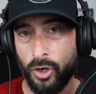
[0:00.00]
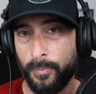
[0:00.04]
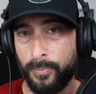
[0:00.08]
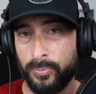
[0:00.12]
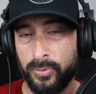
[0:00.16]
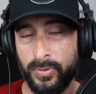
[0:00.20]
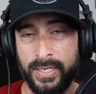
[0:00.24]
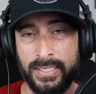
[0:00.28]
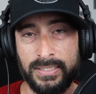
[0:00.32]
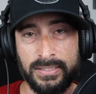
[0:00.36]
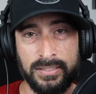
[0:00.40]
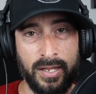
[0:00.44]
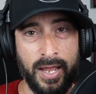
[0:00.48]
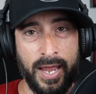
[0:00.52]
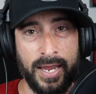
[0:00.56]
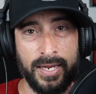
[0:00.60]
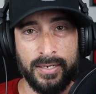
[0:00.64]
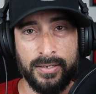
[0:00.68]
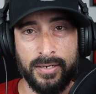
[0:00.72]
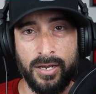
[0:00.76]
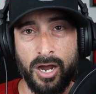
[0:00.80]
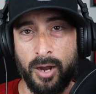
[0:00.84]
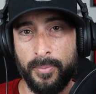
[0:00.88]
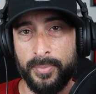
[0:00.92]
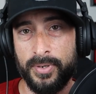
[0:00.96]
Please
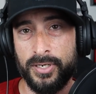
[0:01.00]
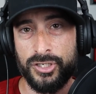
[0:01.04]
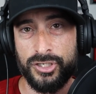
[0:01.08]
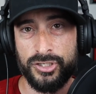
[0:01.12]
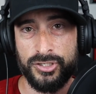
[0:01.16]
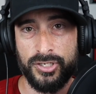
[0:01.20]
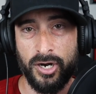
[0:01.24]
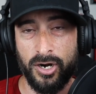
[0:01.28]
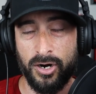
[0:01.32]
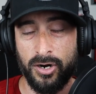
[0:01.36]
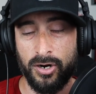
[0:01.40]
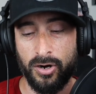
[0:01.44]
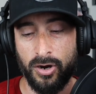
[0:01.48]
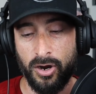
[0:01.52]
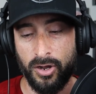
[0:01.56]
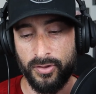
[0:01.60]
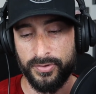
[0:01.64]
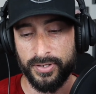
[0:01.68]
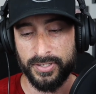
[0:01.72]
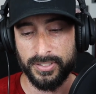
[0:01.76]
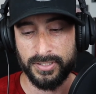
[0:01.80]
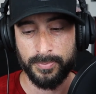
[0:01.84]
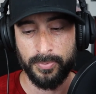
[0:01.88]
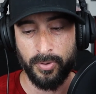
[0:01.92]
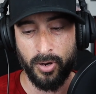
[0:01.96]
like, comment, and share on
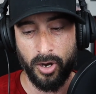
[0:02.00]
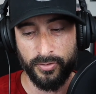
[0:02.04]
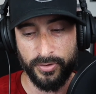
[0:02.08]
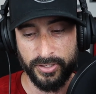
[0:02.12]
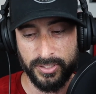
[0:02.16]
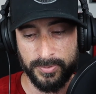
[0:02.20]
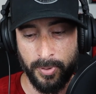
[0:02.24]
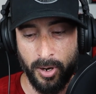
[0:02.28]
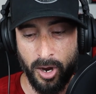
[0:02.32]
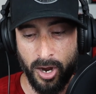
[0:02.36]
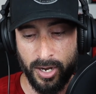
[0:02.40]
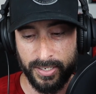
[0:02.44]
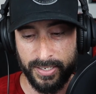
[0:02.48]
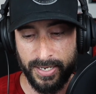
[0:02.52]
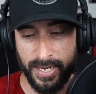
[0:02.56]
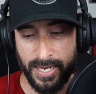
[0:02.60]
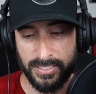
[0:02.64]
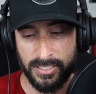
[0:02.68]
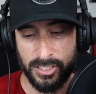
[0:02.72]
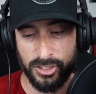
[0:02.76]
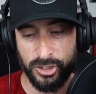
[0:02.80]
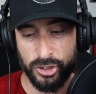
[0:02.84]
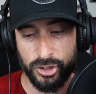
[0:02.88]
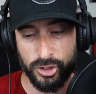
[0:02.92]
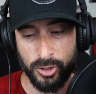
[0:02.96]
this
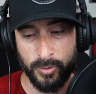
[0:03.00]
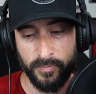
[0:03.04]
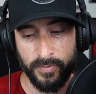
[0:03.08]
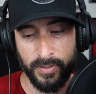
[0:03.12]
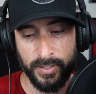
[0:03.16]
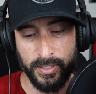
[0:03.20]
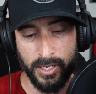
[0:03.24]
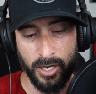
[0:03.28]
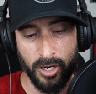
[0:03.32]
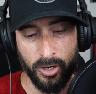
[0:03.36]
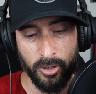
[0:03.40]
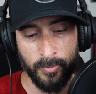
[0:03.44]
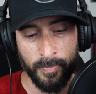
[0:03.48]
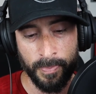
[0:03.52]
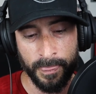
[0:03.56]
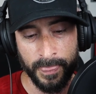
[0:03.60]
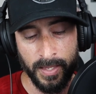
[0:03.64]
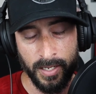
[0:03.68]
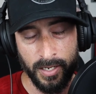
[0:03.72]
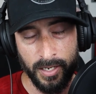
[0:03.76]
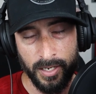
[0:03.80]
podcast and YouTube video.